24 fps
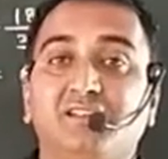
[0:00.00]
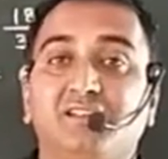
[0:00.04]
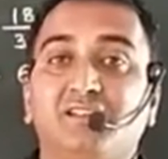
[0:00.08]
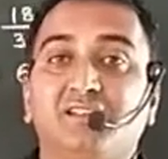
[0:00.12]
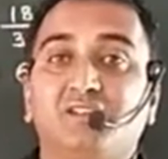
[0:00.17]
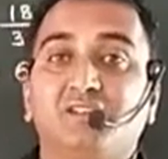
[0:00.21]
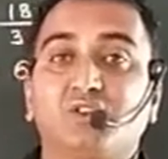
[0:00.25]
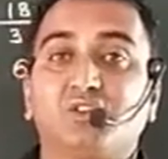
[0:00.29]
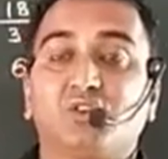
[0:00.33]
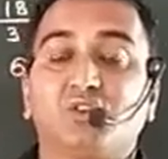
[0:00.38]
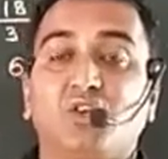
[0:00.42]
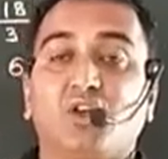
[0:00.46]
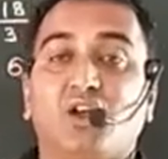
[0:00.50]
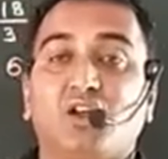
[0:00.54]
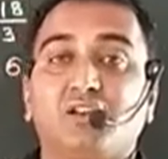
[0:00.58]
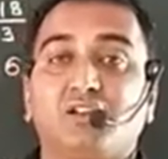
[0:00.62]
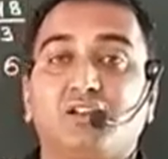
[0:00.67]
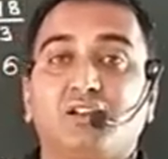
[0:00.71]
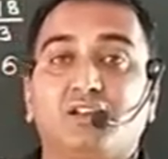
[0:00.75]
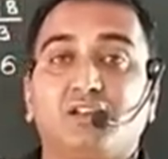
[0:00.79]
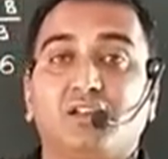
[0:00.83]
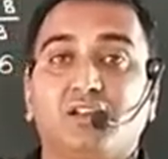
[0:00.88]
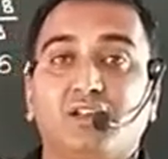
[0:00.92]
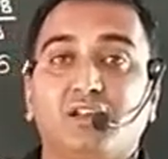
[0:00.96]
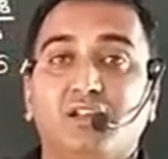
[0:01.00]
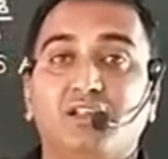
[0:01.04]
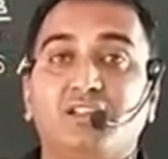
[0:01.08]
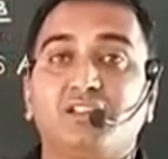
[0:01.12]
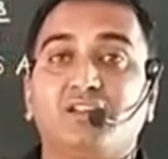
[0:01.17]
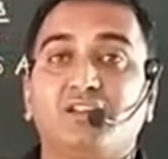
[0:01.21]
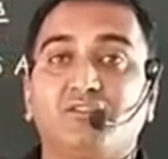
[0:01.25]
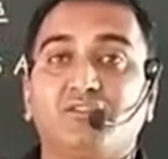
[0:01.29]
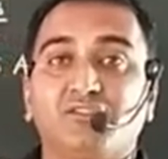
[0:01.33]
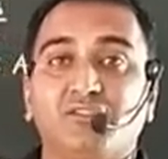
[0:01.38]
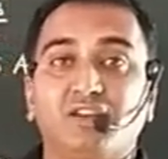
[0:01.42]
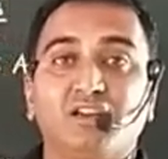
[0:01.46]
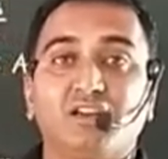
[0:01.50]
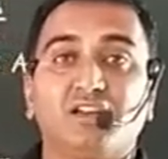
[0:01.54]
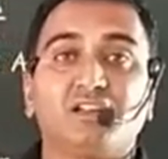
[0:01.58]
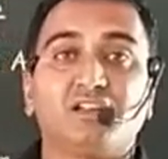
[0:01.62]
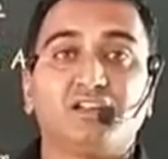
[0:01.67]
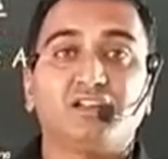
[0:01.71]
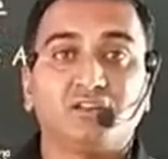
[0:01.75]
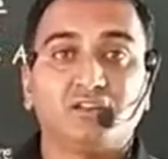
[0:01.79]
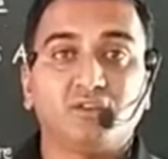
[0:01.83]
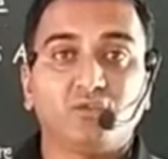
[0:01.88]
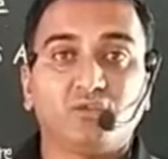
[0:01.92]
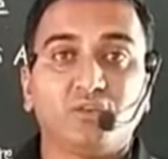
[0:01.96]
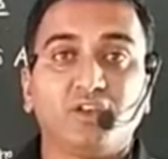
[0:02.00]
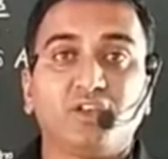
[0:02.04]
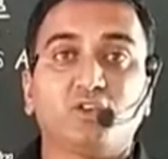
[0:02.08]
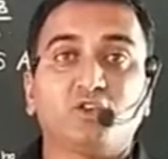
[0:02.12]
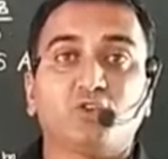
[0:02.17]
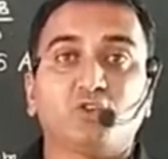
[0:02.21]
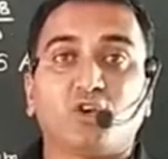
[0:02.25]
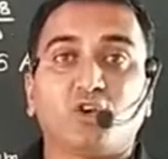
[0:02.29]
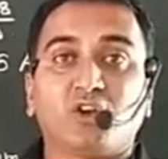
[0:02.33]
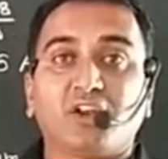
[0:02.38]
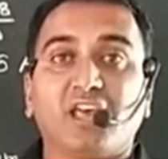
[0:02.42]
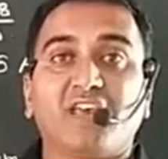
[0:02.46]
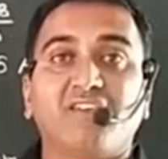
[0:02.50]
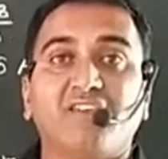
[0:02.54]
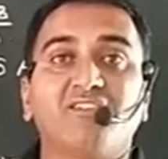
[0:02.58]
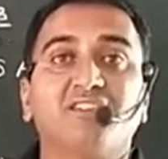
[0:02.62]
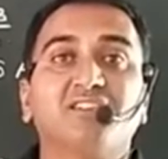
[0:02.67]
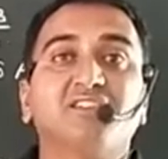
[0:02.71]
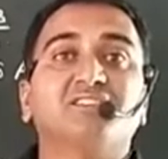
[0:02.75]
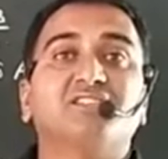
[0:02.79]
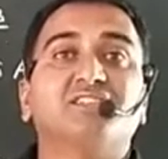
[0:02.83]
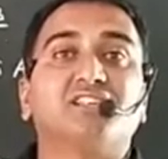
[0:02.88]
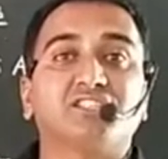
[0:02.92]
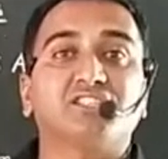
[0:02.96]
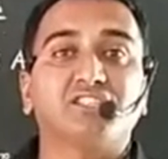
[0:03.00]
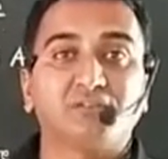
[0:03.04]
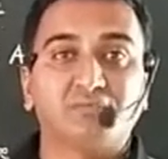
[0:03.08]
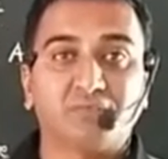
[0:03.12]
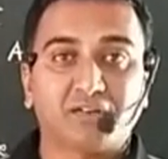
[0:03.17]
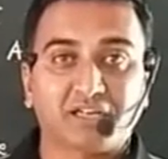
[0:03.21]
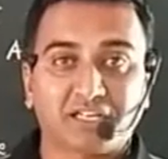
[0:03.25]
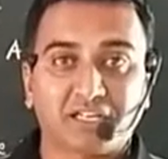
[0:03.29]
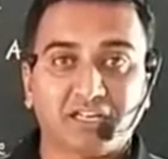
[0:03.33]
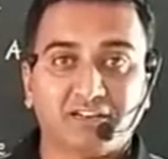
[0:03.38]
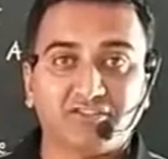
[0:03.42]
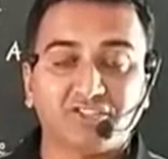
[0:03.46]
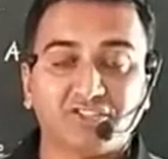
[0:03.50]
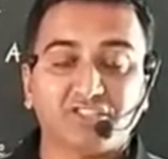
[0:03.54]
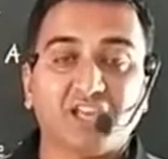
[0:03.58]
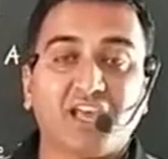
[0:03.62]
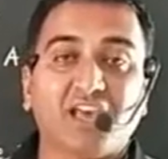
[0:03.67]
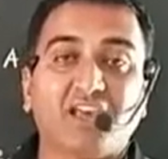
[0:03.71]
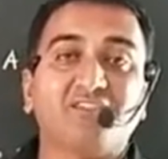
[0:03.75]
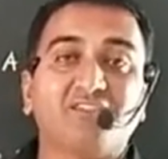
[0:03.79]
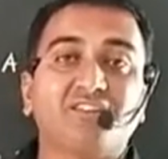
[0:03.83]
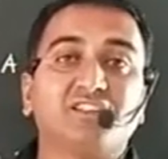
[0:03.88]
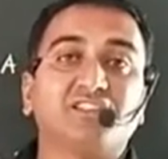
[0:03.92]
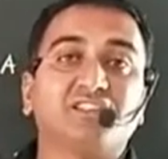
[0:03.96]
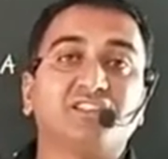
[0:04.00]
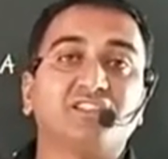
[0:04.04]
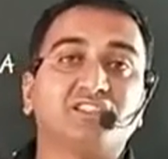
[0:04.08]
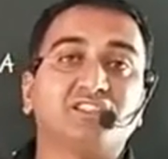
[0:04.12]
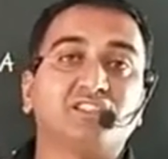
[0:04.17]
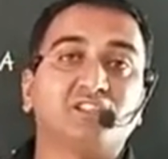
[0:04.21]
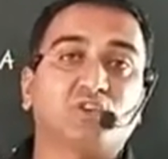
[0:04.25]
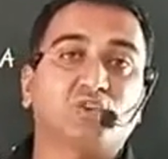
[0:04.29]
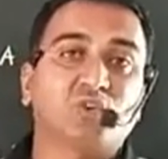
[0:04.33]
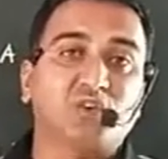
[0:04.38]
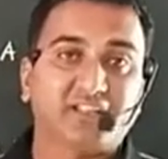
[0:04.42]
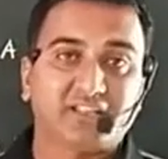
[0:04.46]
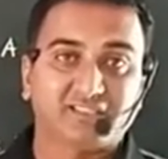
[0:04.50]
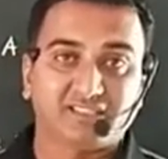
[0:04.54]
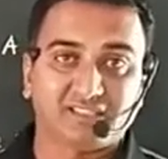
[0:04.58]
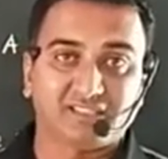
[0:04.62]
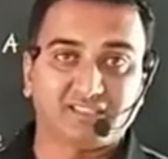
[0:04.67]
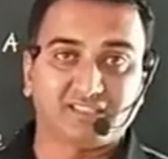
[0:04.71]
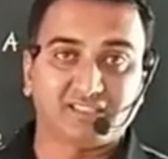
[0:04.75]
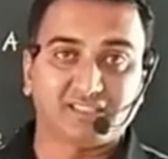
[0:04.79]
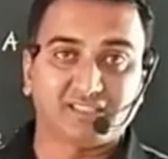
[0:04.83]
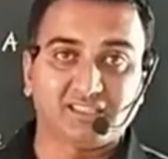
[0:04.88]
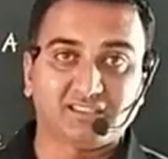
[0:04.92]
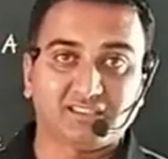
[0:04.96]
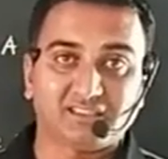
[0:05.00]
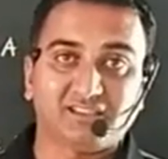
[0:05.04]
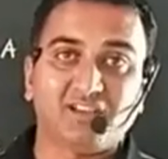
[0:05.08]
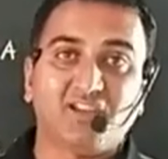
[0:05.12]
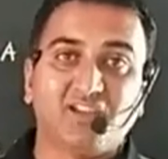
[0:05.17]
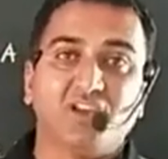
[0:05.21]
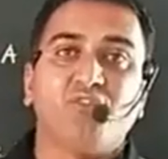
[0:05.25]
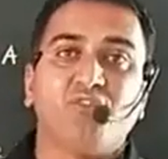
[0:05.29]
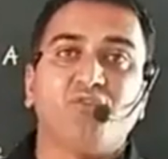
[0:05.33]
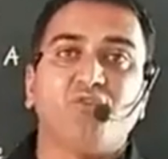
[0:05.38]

So not in the world we do not having such a material which are having the zero resistance.